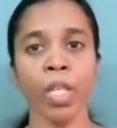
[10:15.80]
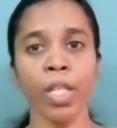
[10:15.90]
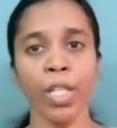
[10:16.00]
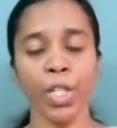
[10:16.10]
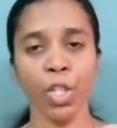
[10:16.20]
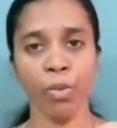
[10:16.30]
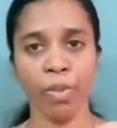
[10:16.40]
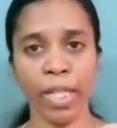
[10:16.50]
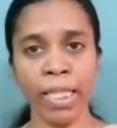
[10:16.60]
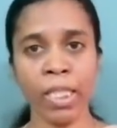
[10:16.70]
inertia
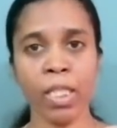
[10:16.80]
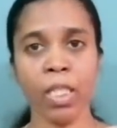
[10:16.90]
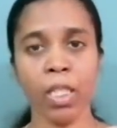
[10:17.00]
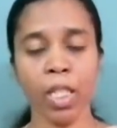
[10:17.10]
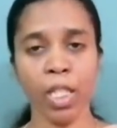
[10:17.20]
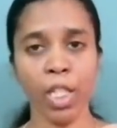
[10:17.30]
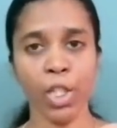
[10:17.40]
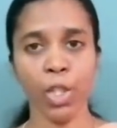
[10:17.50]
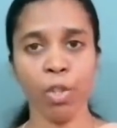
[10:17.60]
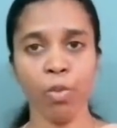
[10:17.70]
of rest,
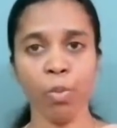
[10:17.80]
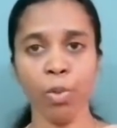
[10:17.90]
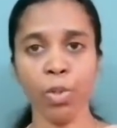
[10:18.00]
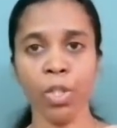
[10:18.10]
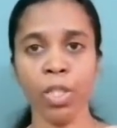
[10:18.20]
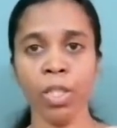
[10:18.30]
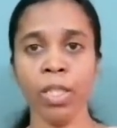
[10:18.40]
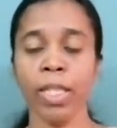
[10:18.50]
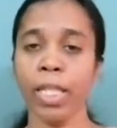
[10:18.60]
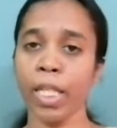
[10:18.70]
inertia of motion,
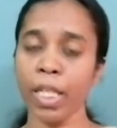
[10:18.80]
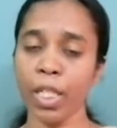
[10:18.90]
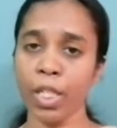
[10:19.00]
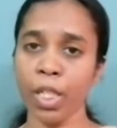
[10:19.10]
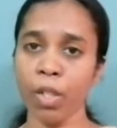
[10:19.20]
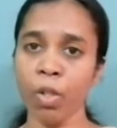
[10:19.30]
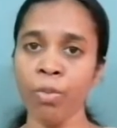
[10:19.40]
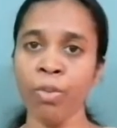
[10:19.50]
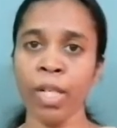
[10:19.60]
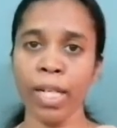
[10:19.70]
inertia of
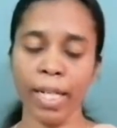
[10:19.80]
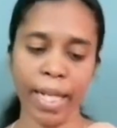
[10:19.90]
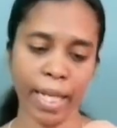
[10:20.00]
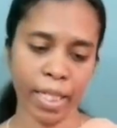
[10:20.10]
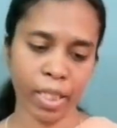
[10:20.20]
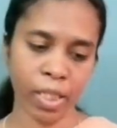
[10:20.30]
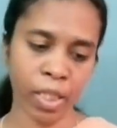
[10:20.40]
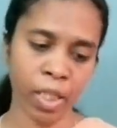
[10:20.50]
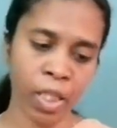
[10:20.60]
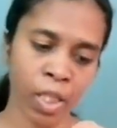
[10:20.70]

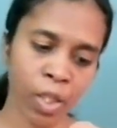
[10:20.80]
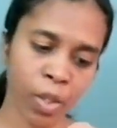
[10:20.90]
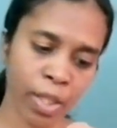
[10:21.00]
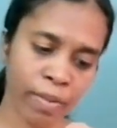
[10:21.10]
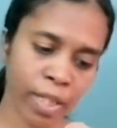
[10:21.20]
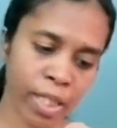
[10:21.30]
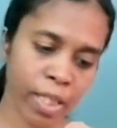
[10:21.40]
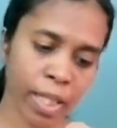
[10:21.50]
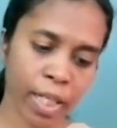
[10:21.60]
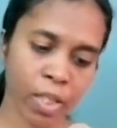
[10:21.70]
direction. We have that
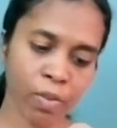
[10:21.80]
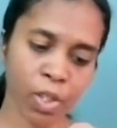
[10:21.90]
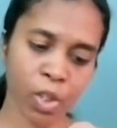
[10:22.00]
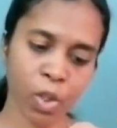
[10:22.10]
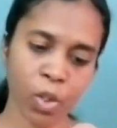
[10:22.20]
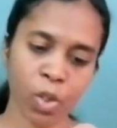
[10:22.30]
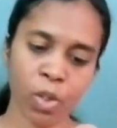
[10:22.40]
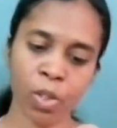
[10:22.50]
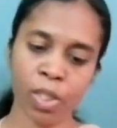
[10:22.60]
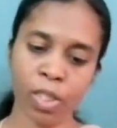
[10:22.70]
activities
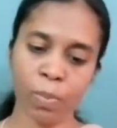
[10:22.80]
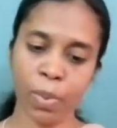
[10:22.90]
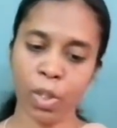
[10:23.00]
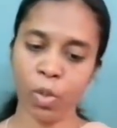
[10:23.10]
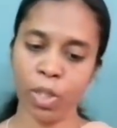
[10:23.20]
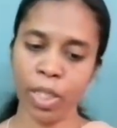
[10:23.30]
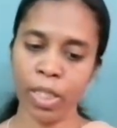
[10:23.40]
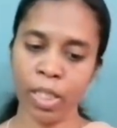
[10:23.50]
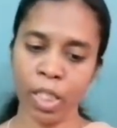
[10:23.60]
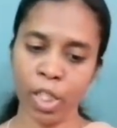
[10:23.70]
also respect to
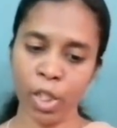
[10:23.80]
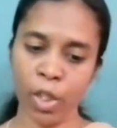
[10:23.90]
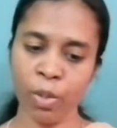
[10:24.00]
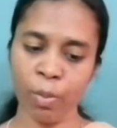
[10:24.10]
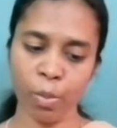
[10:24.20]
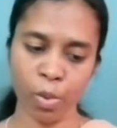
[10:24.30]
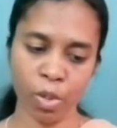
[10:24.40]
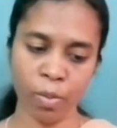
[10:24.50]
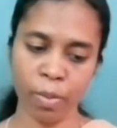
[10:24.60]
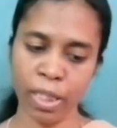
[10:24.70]
that in your book.
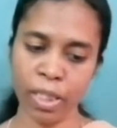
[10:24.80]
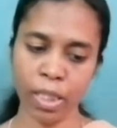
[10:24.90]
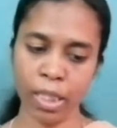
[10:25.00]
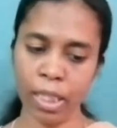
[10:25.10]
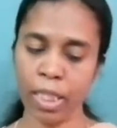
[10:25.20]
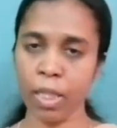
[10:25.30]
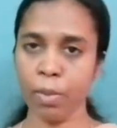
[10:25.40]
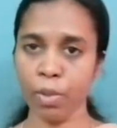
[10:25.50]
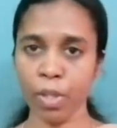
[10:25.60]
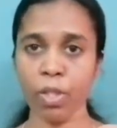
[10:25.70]
Please learn
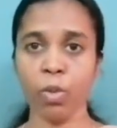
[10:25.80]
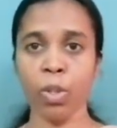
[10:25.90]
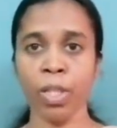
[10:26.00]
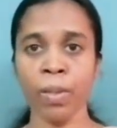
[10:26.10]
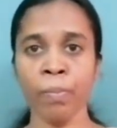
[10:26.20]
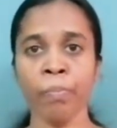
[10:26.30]
about it. Okay.